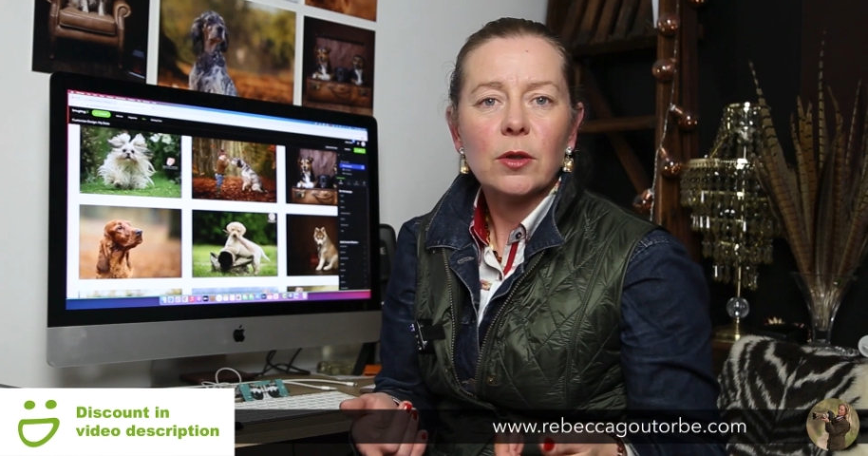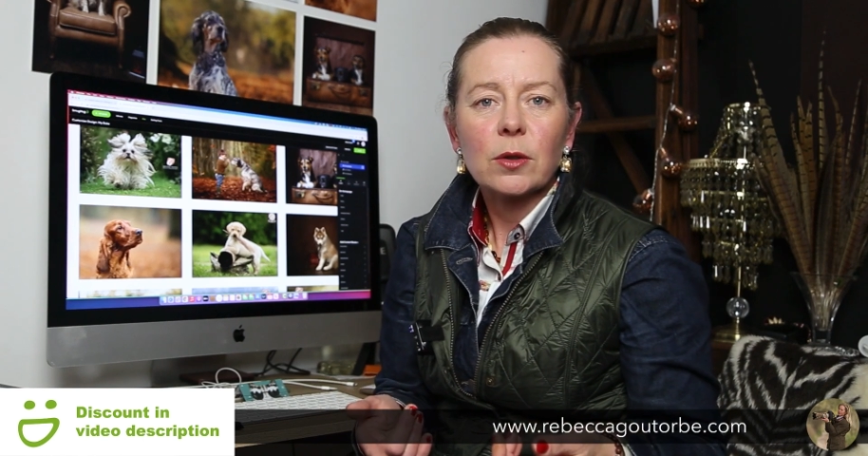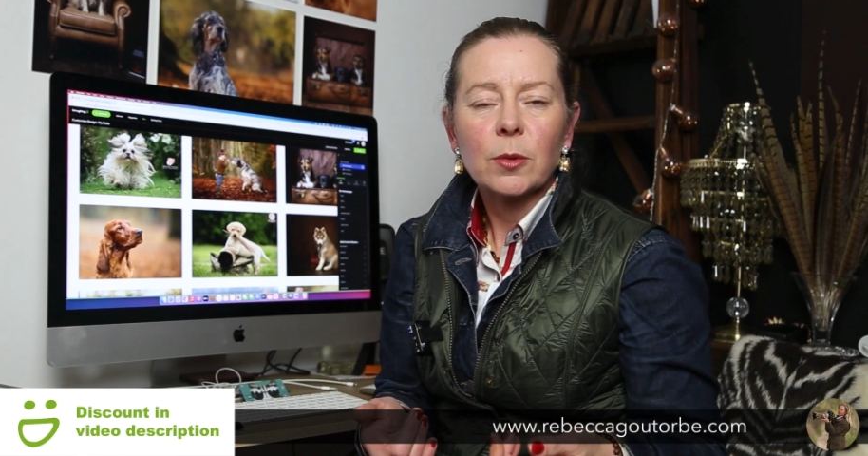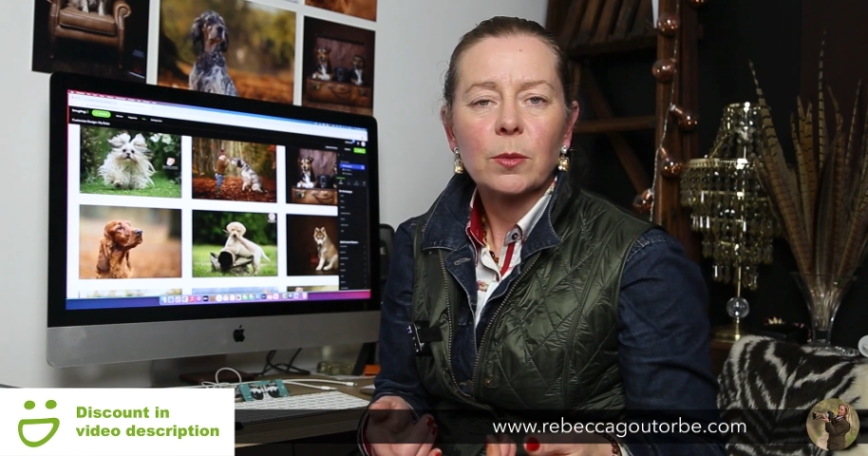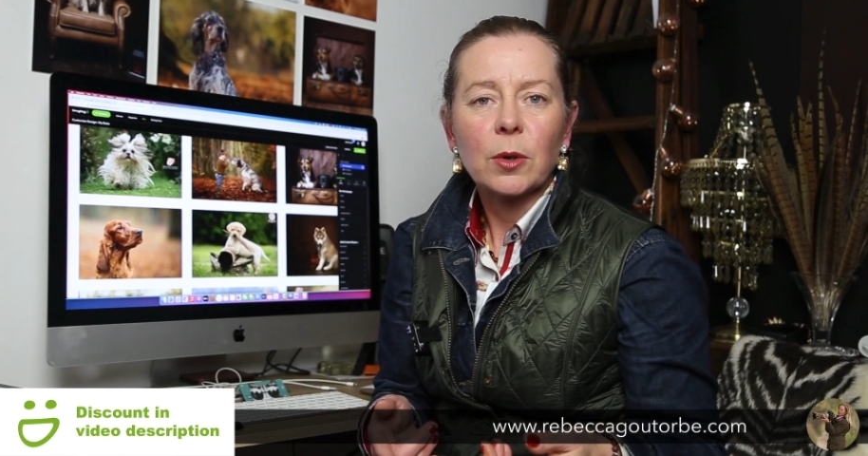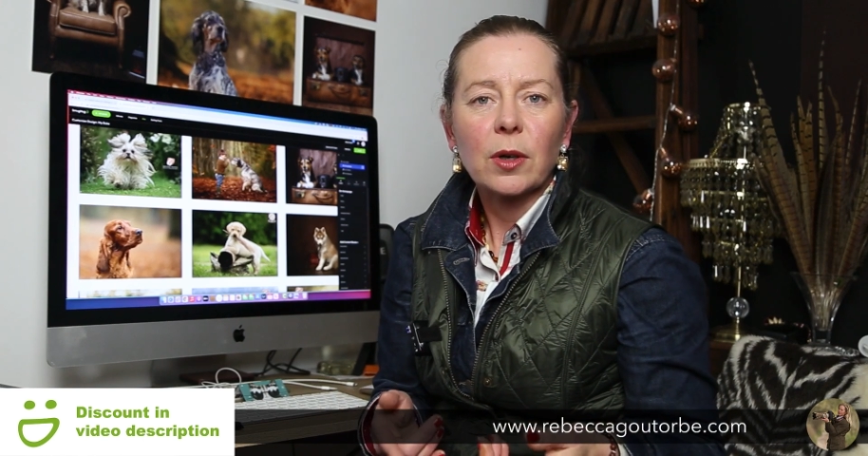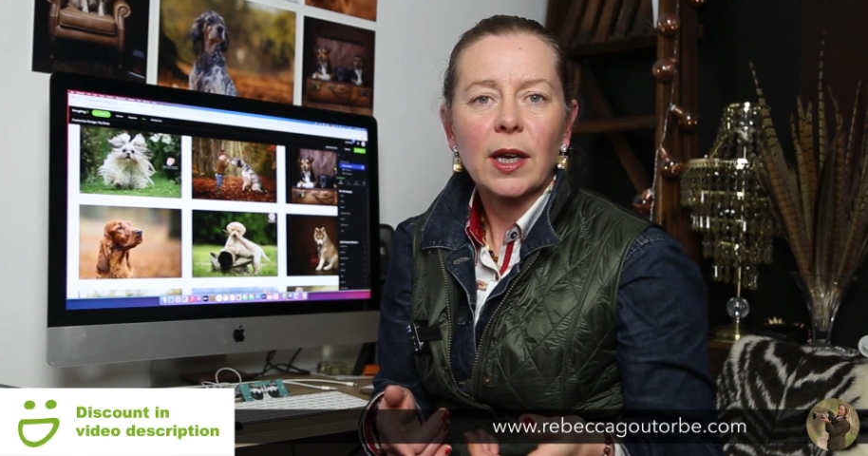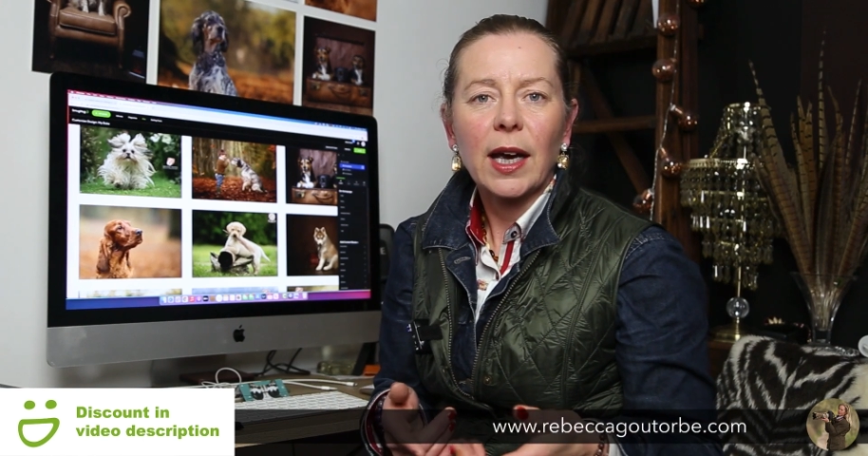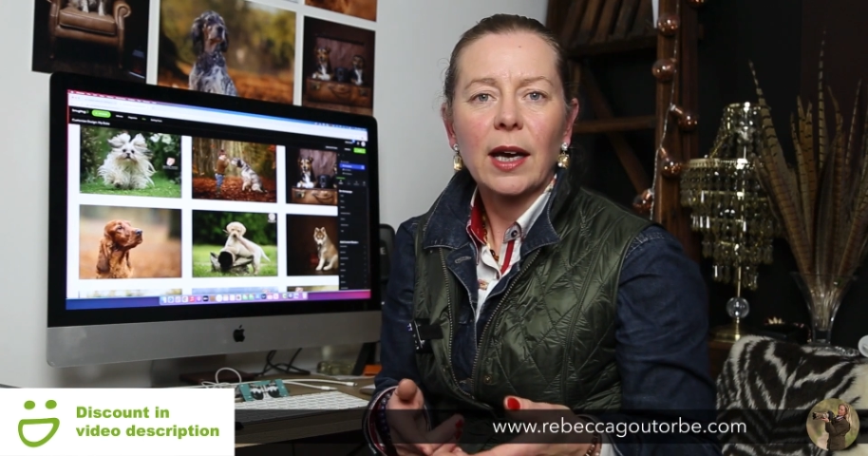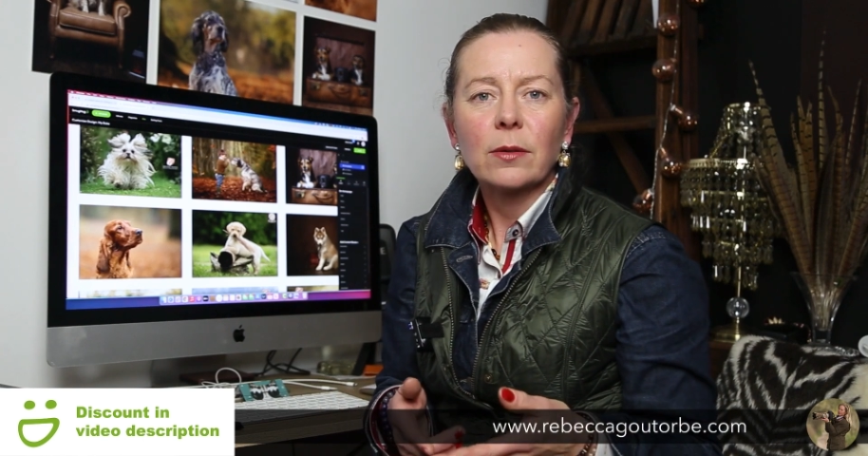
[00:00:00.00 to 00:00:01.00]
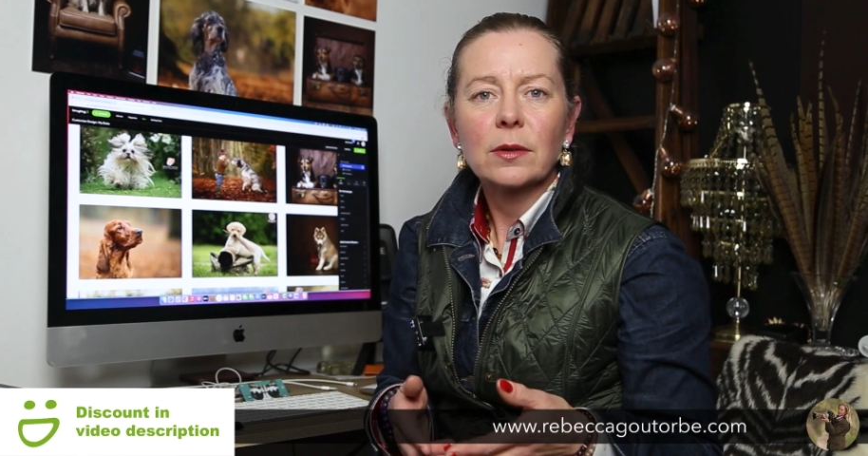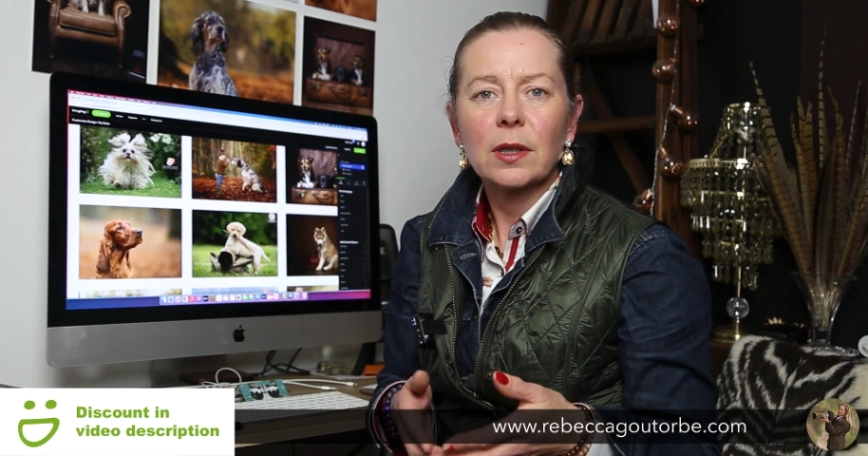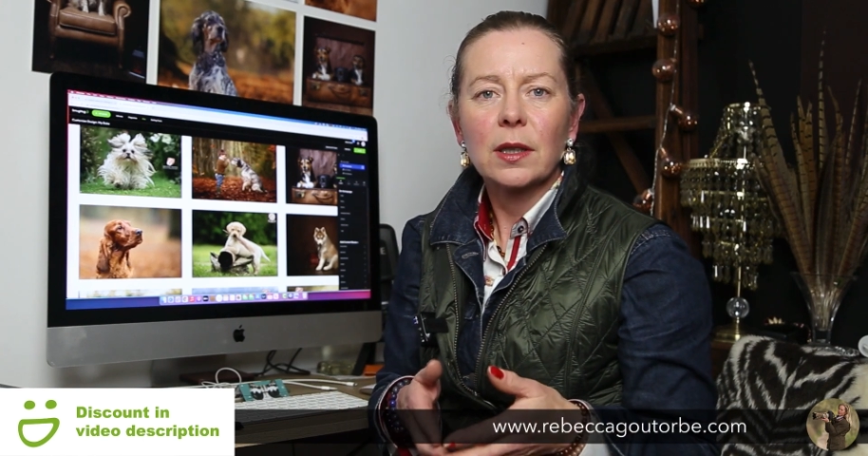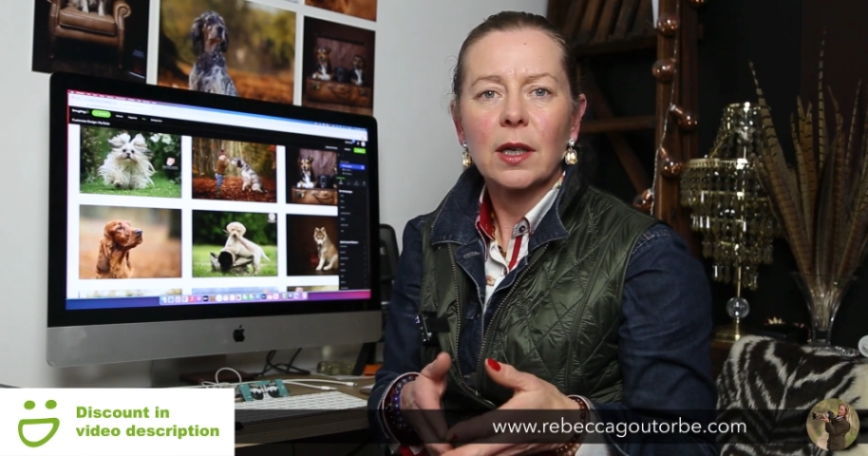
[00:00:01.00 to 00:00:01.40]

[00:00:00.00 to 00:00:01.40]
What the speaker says: SmugMug account.